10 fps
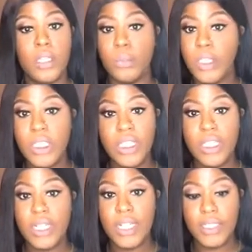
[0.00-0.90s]
the bleaching of
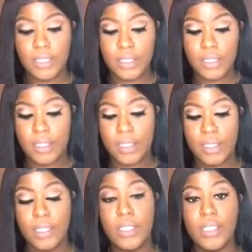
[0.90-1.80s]
the knots,
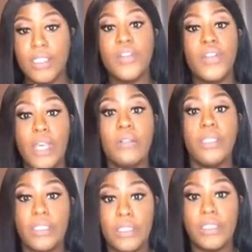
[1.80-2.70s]
the
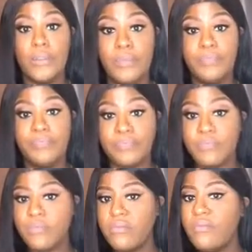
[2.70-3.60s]
flyaways.
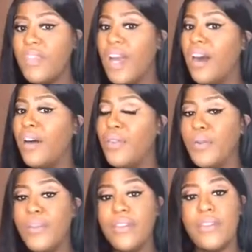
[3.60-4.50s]

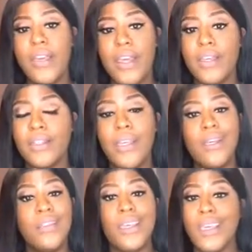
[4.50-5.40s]
Other than that,
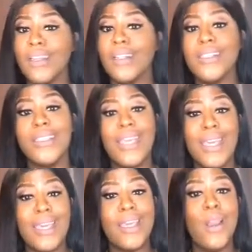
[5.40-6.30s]
the hair is
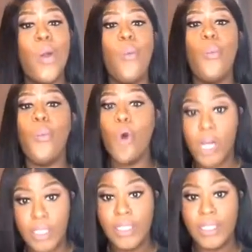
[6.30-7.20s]

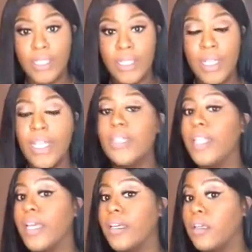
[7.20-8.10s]
A1.
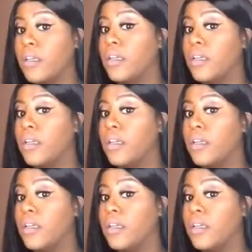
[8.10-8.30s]
Like,